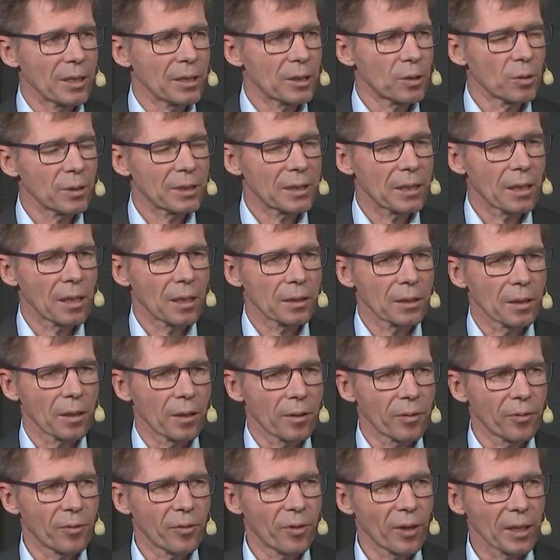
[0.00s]
in Switzerland
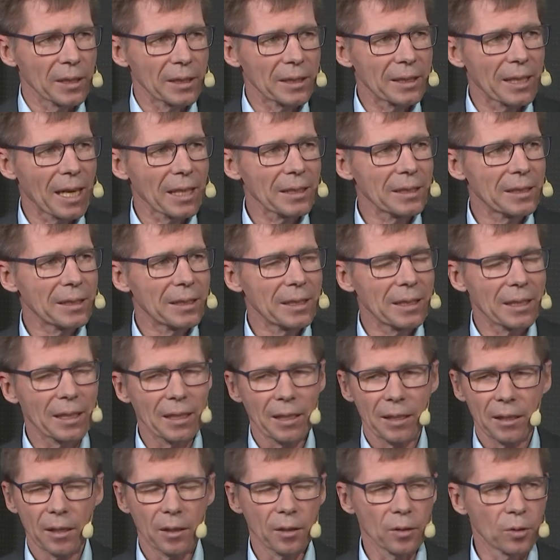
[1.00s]
a
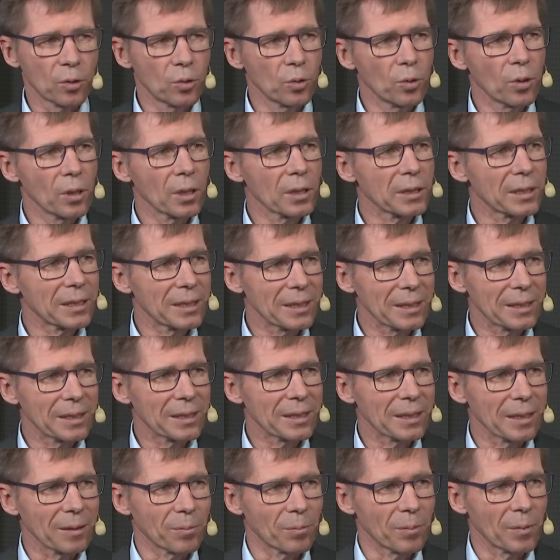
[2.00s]
fantastic dual
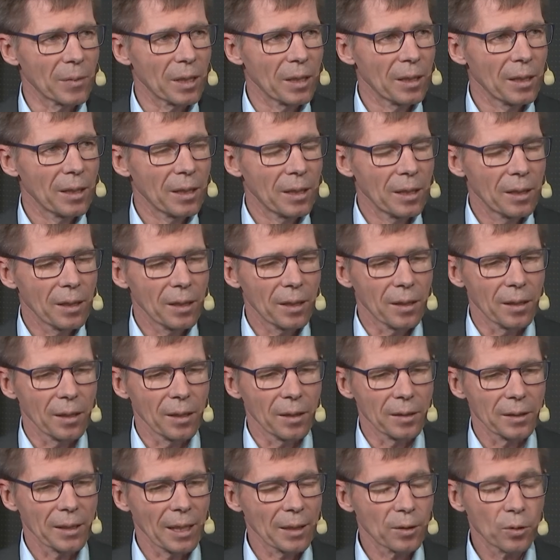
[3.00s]
system
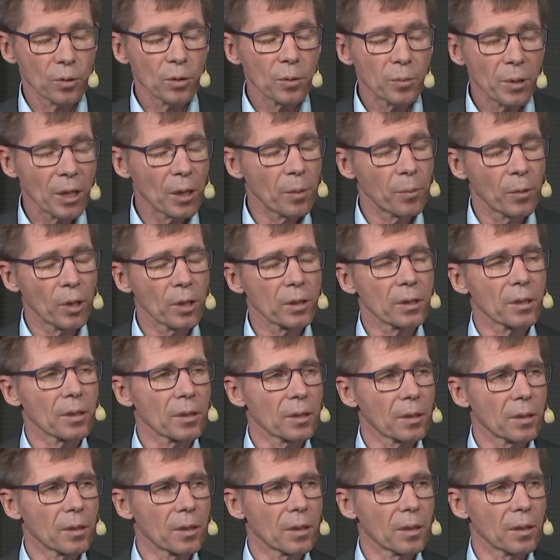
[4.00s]
uh, that could be a
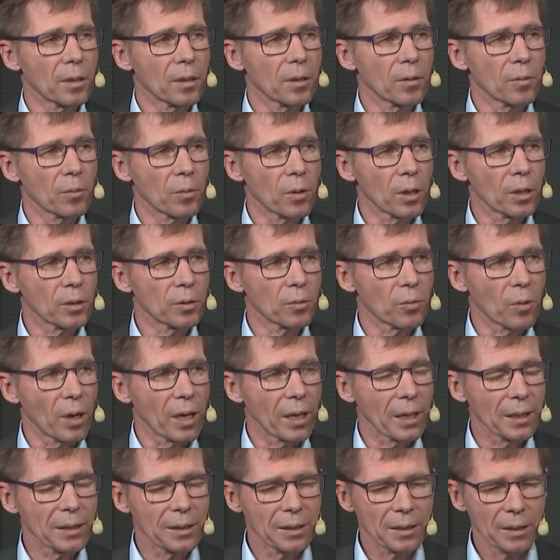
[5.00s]
model uh,
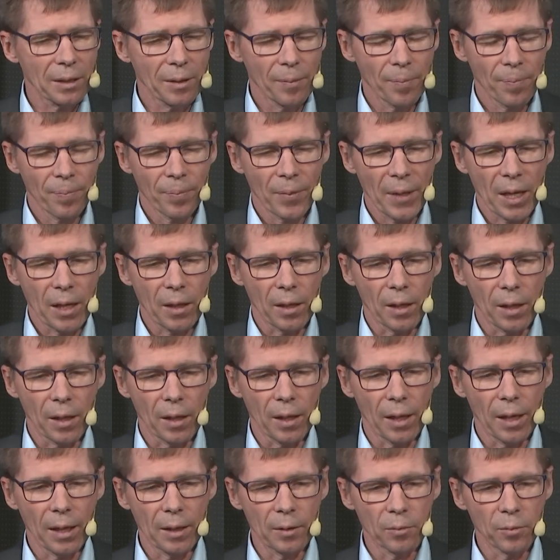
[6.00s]
worldwide.
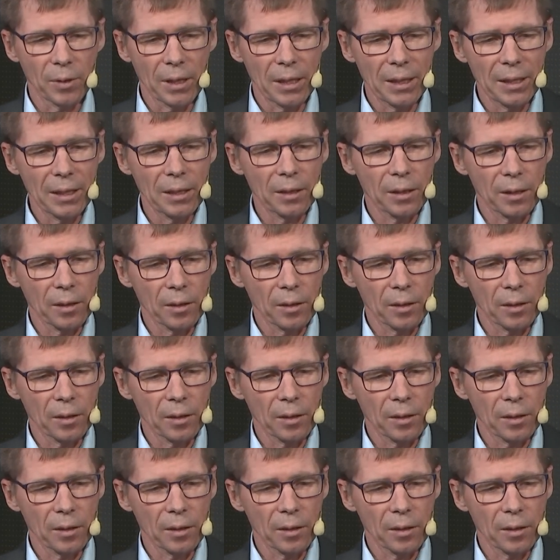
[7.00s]
Uh, and we need